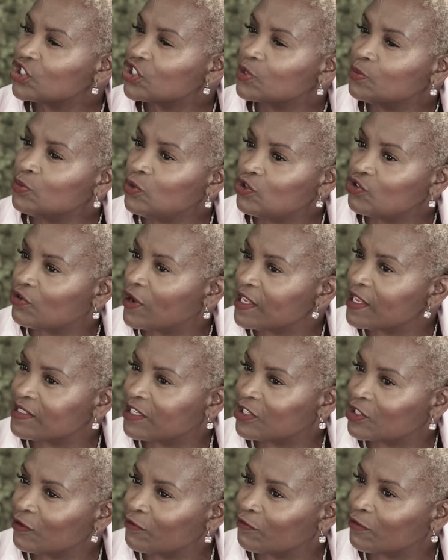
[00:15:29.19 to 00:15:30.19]
smooth
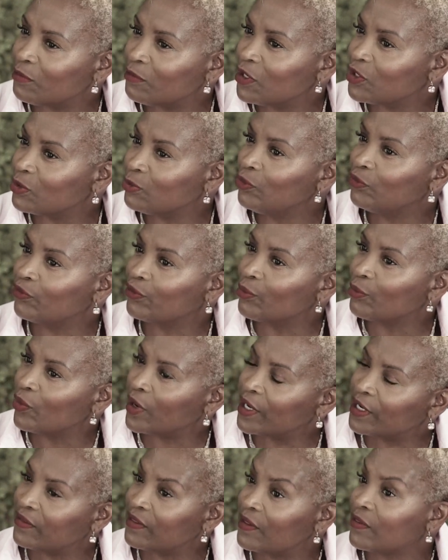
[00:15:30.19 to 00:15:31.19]
transition for me to move from
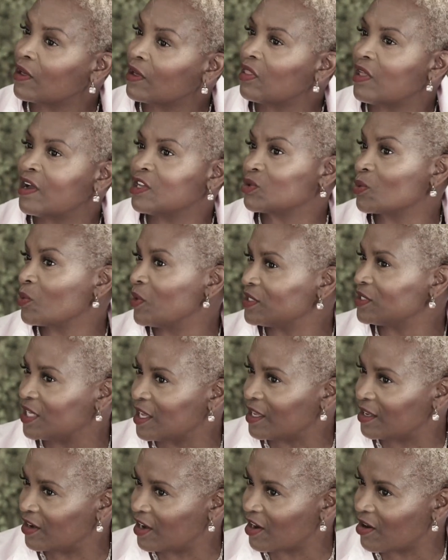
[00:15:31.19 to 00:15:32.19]
one, and then the clients were well
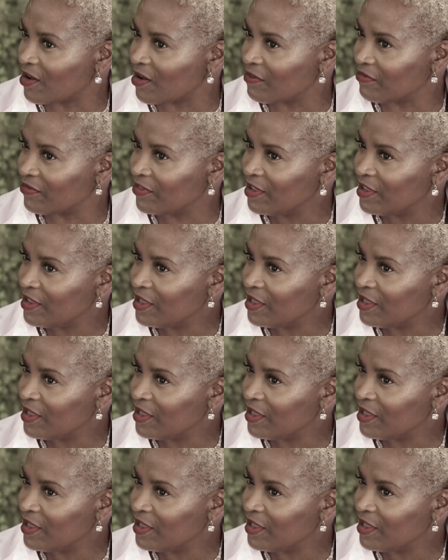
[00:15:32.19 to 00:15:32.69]
taken care of.